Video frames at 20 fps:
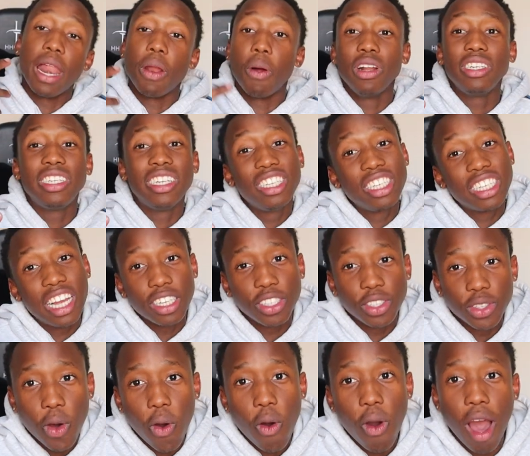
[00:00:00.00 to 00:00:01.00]
And I want you
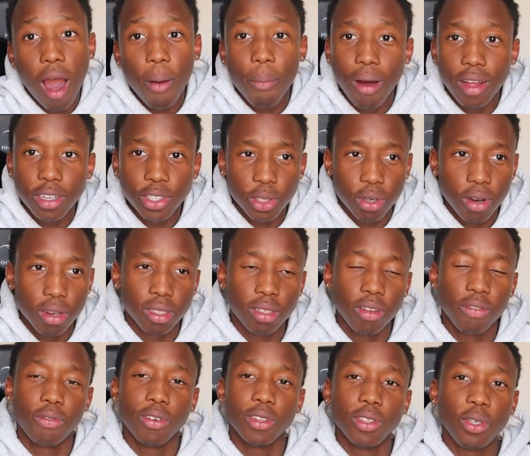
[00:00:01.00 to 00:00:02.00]
guys know about Soul
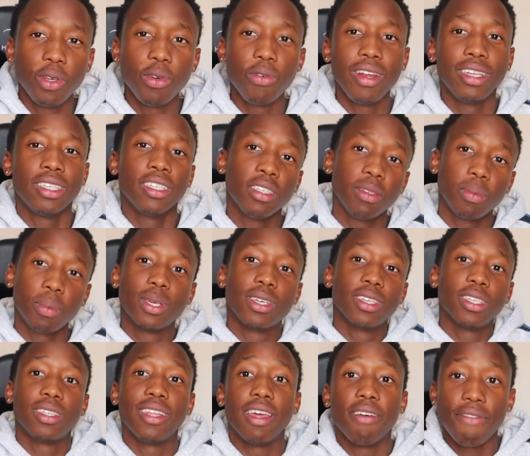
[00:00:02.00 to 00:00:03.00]
Reserve for two reasons,
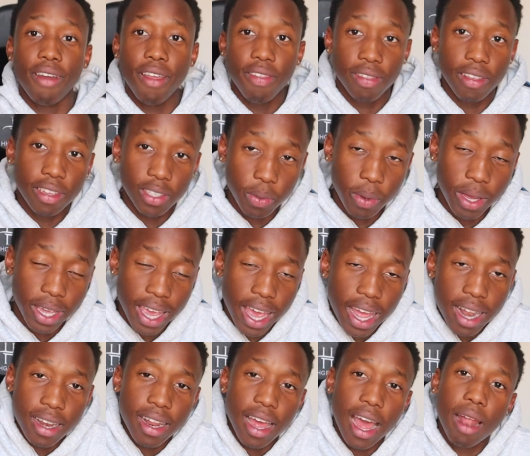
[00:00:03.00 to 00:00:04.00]
because the event this
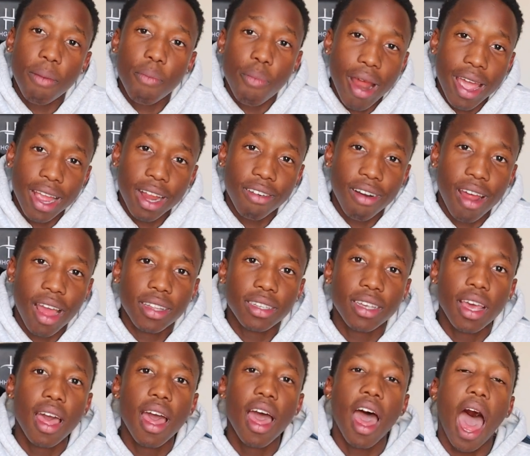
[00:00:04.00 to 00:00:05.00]
weekend at Bragging
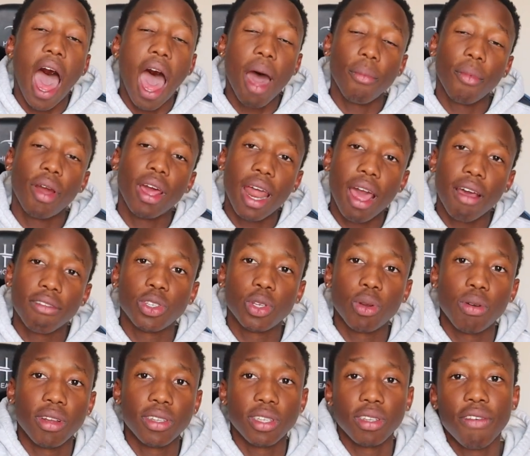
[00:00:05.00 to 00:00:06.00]
Rights, I'm gonna have
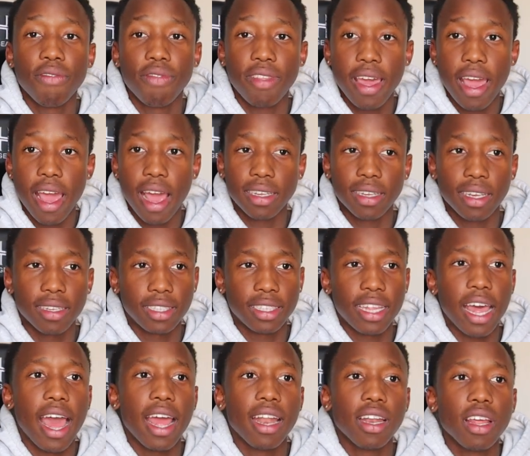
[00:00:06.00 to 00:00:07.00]
Soul Reserve there as a
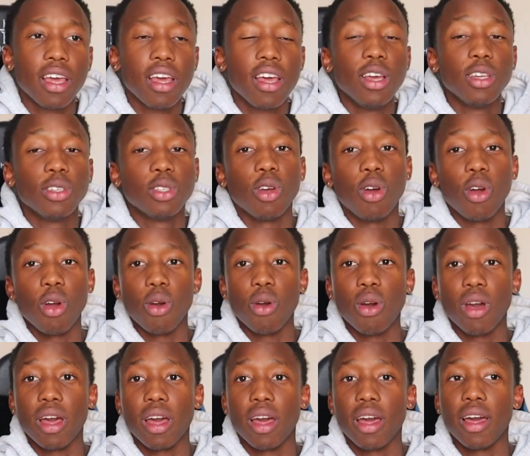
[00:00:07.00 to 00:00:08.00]
stand.
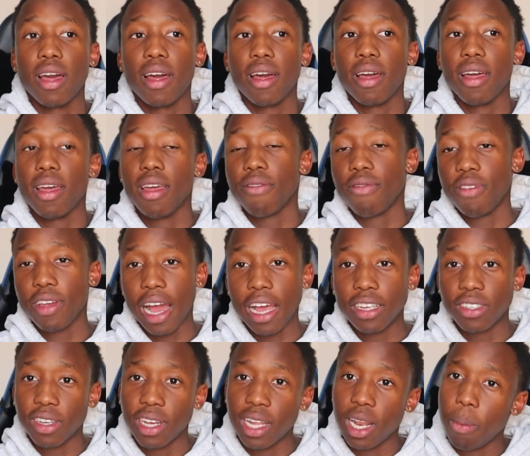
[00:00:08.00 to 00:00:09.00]
So if you
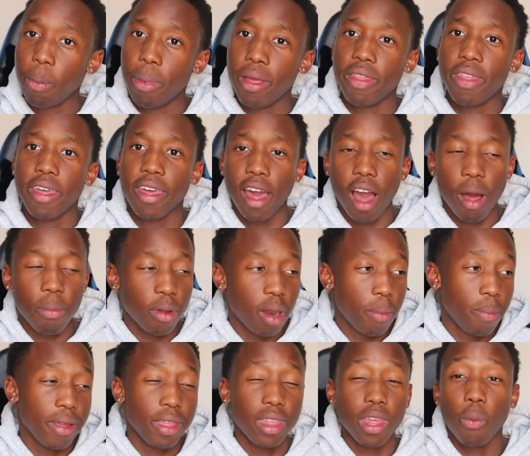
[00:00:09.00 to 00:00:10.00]
guys are gonna be there, I'm
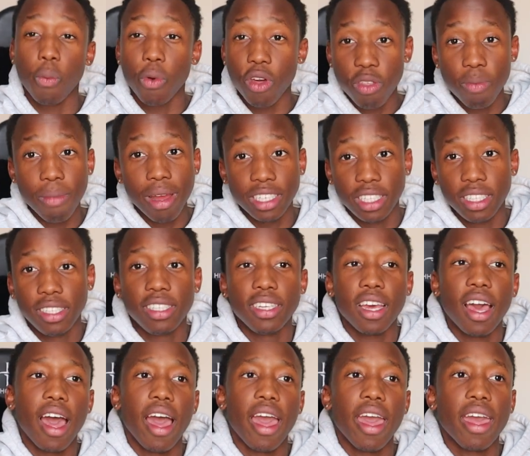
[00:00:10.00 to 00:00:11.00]
gonna be there with my
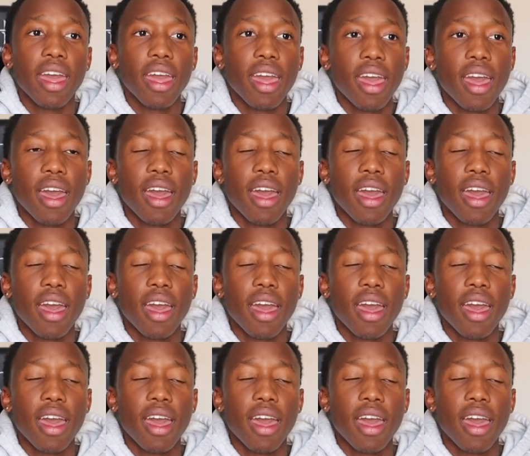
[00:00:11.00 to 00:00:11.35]
GTI.